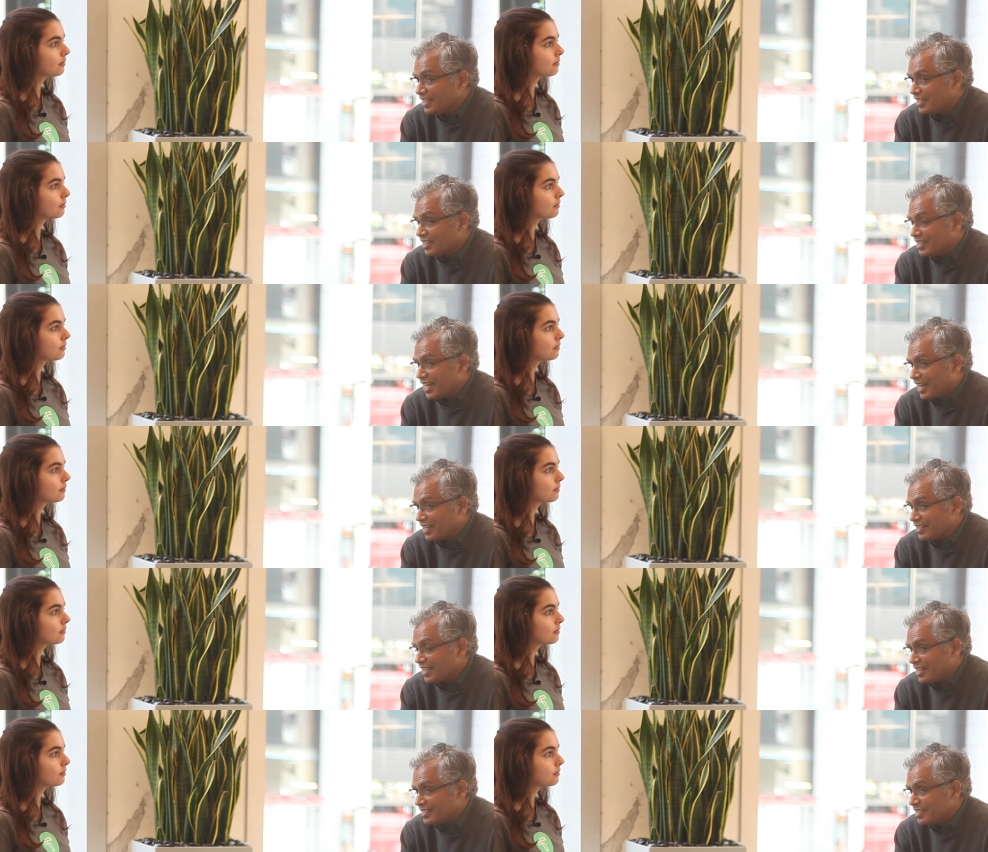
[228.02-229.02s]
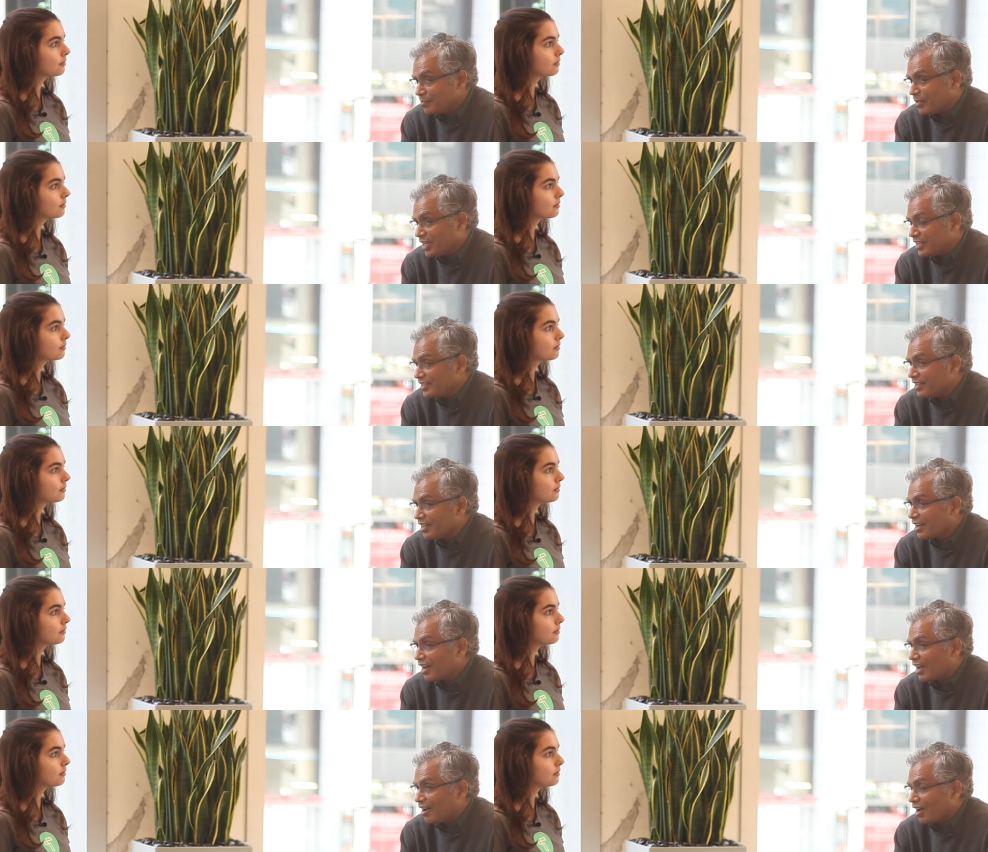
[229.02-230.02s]
Speaker 1: that there is a particular
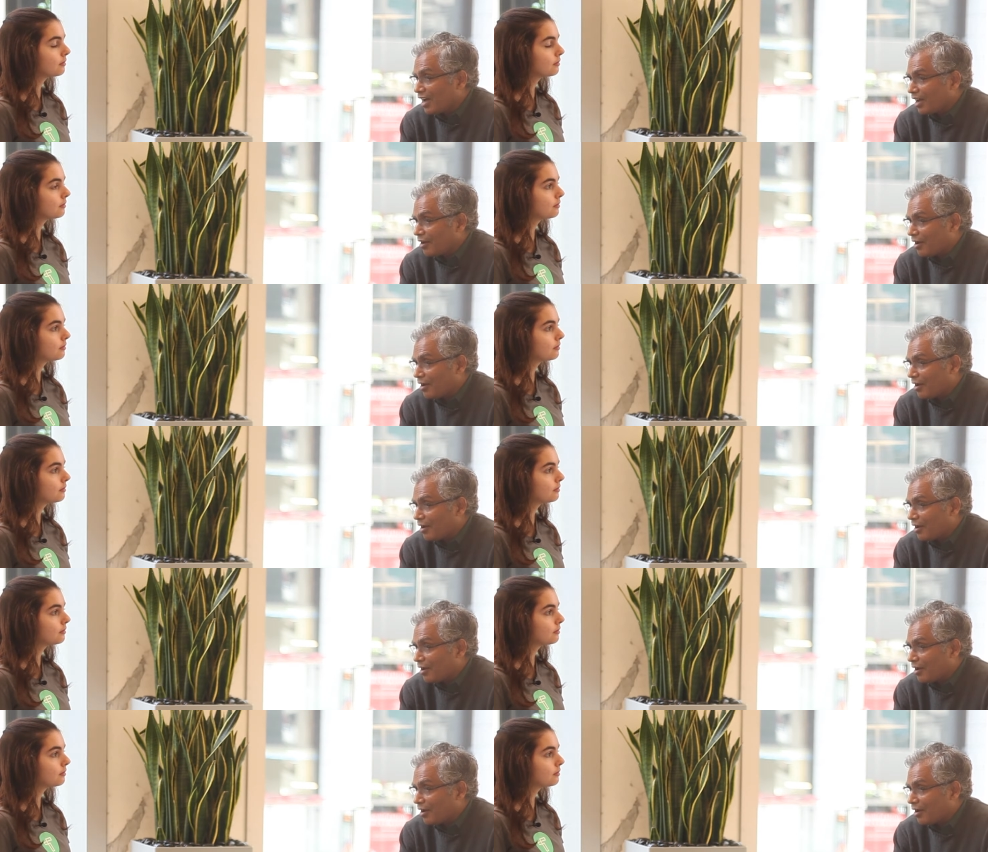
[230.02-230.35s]
uh,